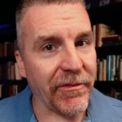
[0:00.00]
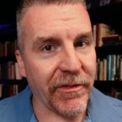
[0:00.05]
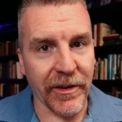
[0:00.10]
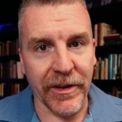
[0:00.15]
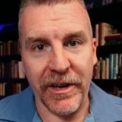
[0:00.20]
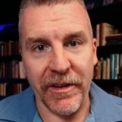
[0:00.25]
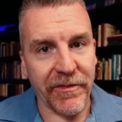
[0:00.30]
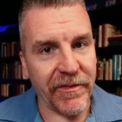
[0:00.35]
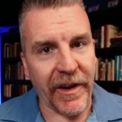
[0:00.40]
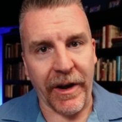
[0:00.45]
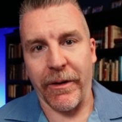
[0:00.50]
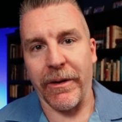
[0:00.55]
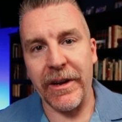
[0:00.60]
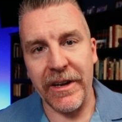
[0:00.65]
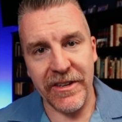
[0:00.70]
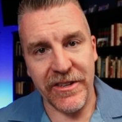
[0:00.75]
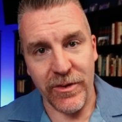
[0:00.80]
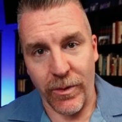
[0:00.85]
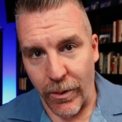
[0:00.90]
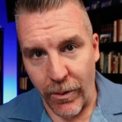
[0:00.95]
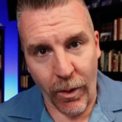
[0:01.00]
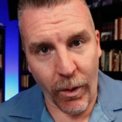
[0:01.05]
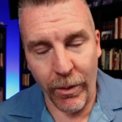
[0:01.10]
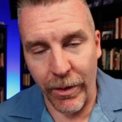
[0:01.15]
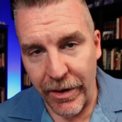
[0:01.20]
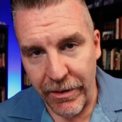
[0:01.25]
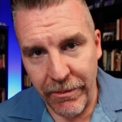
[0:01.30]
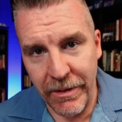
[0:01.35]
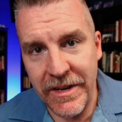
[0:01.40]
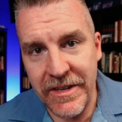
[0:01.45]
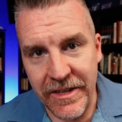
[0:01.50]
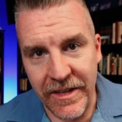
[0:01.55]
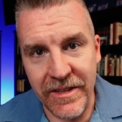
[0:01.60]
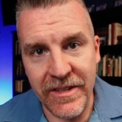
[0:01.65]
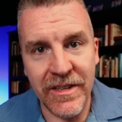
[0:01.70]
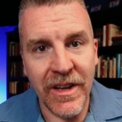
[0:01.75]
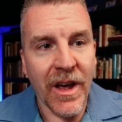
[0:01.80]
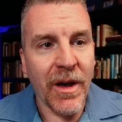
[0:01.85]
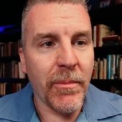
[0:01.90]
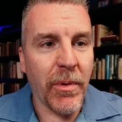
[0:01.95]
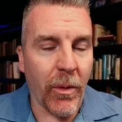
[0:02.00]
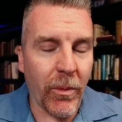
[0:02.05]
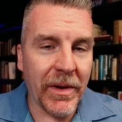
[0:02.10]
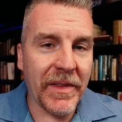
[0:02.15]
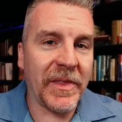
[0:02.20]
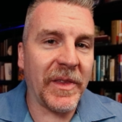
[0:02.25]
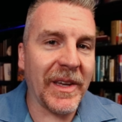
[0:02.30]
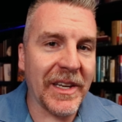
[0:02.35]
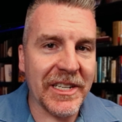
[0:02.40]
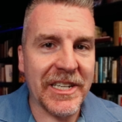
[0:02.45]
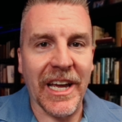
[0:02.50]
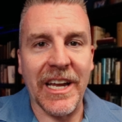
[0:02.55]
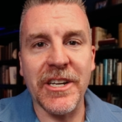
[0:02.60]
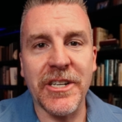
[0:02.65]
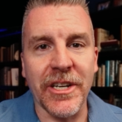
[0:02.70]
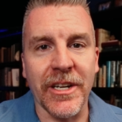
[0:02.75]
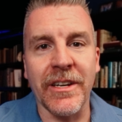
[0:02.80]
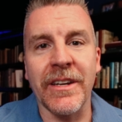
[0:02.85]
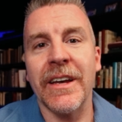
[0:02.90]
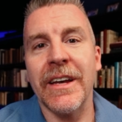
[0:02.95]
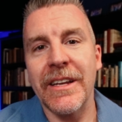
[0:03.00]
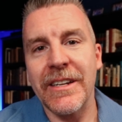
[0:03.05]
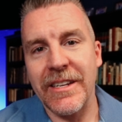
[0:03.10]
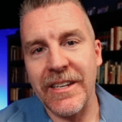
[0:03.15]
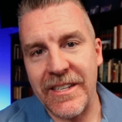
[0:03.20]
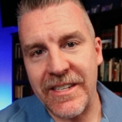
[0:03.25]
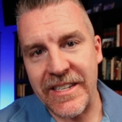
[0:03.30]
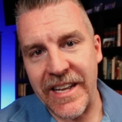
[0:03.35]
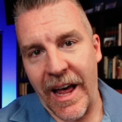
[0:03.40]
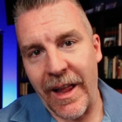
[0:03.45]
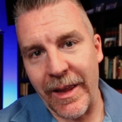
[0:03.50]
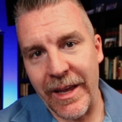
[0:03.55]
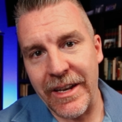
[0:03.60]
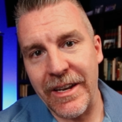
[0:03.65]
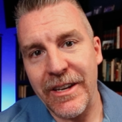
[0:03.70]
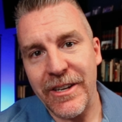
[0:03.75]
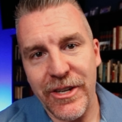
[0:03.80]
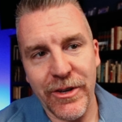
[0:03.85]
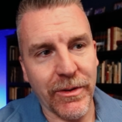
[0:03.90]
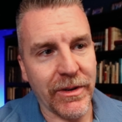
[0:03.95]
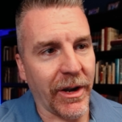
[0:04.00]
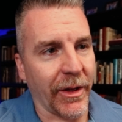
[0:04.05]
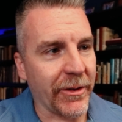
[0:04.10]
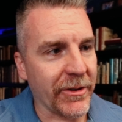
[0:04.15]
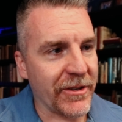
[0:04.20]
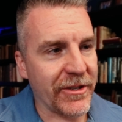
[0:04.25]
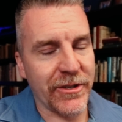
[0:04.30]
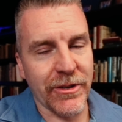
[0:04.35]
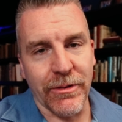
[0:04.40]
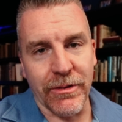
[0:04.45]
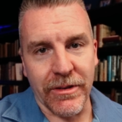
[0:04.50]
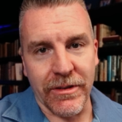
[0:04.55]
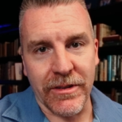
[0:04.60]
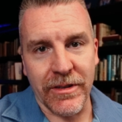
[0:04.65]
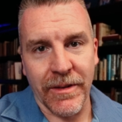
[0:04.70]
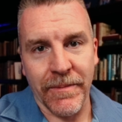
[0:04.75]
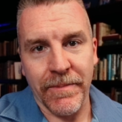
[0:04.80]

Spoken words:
for nefarious or horrid reasons, but with the intention to sell it to another student.